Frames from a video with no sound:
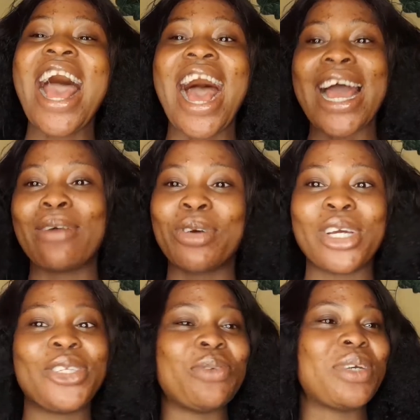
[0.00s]
I am
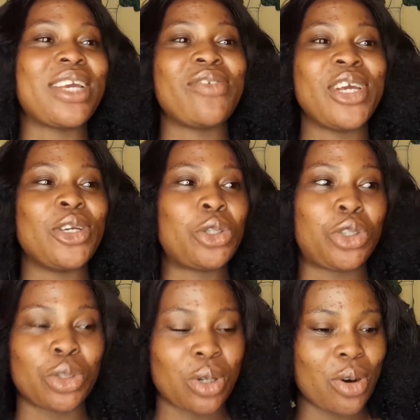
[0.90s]
going to be giving you
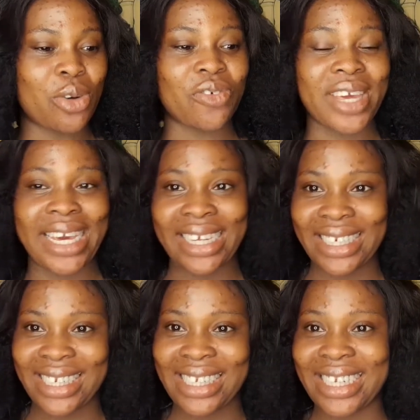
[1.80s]
stroke of
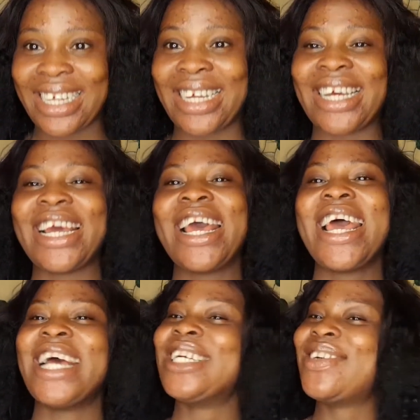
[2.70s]
canes.
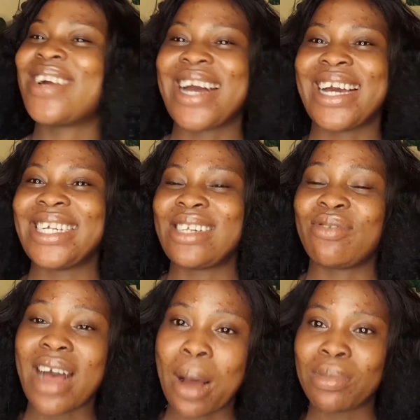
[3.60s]
You guys,
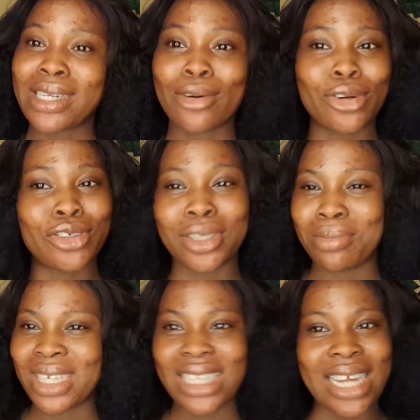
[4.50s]
fam, second
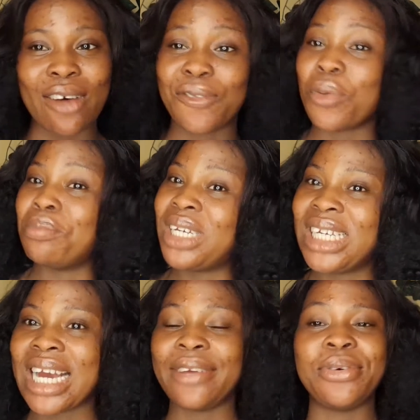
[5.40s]
trimester for
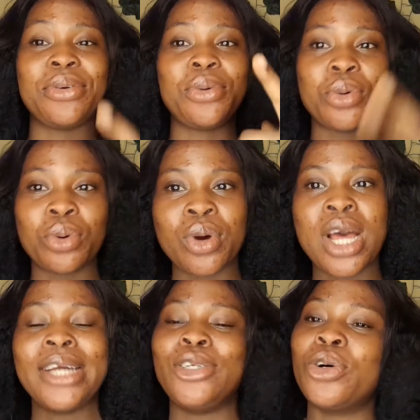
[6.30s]
me, I don't know
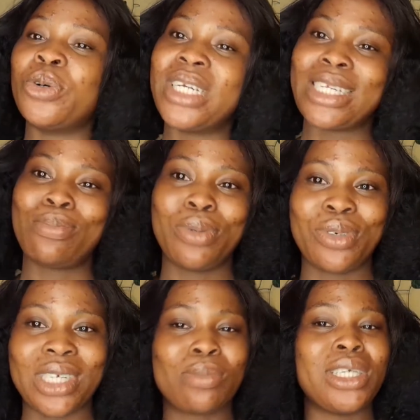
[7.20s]
your own
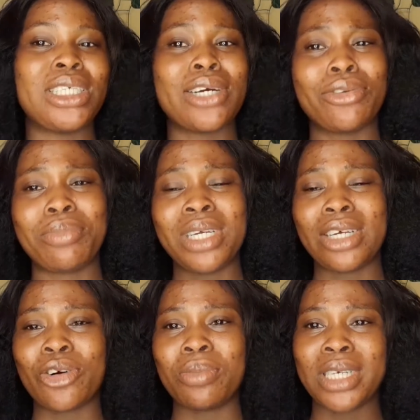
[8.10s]
experience. Please share with me in the
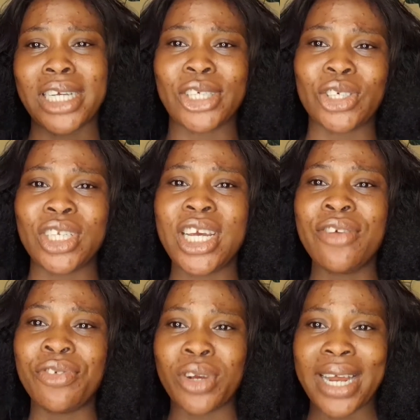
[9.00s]
comment section
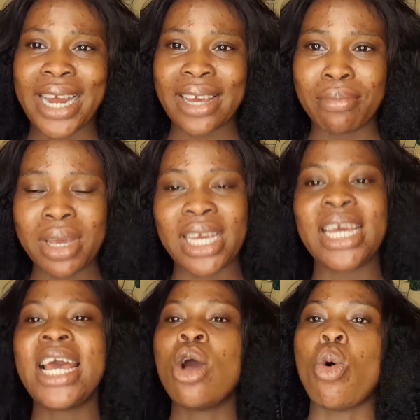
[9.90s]
if you are like me
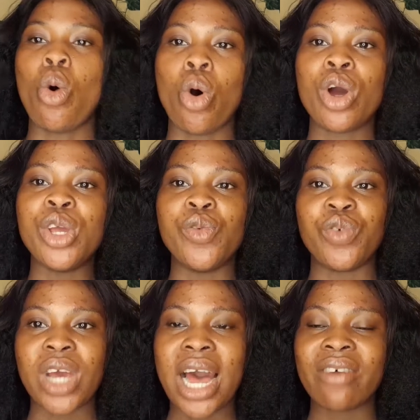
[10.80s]
or if
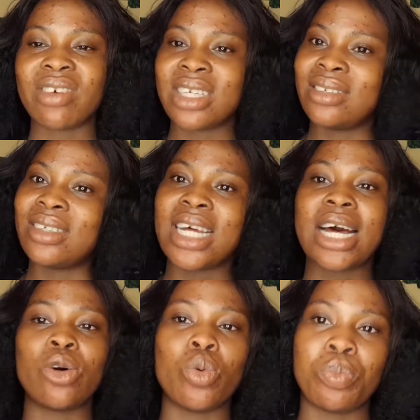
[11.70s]
you have another
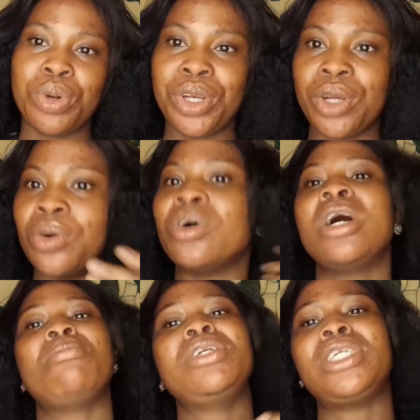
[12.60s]
opinion.
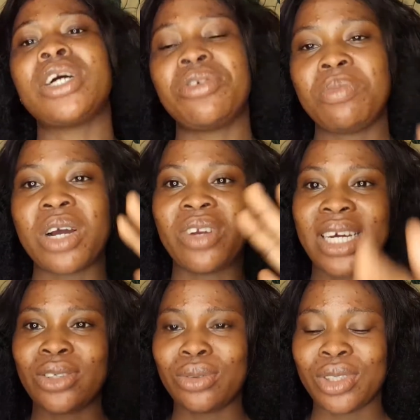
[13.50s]
Please share with me. I would
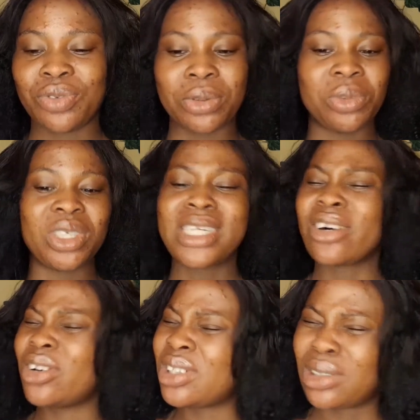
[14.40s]
like to read from you.
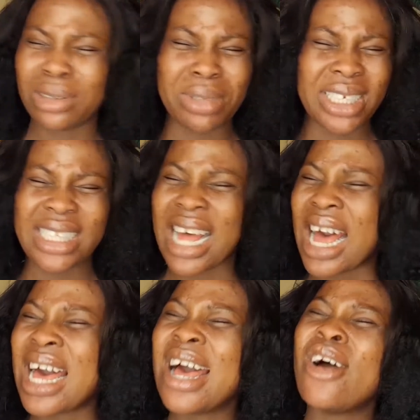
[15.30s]
Second
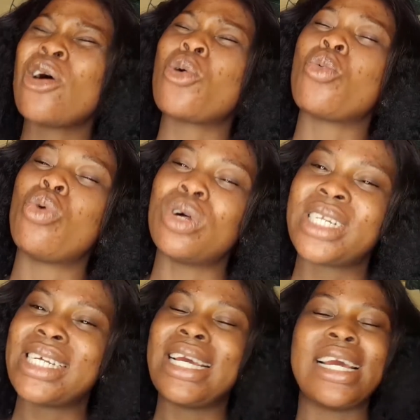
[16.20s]
trimester
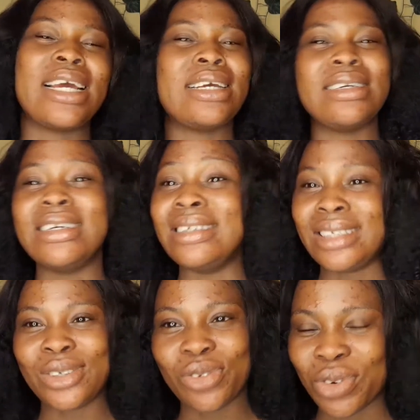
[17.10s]
was a
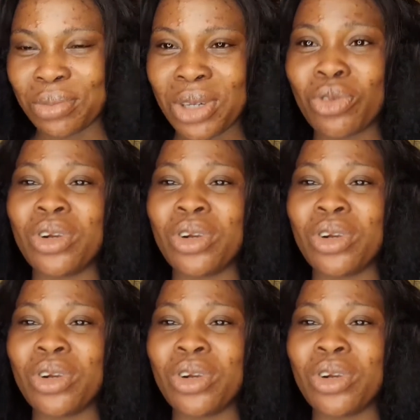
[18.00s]
deal for me.